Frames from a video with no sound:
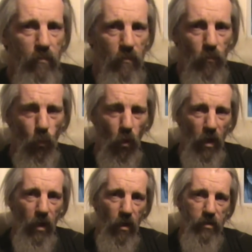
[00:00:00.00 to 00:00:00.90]

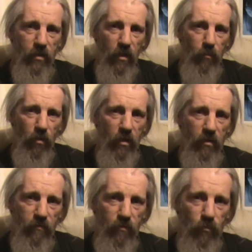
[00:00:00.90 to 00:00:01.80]
Why? I celebrate
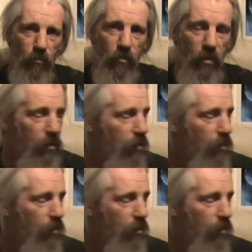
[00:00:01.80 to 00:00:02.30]
different water.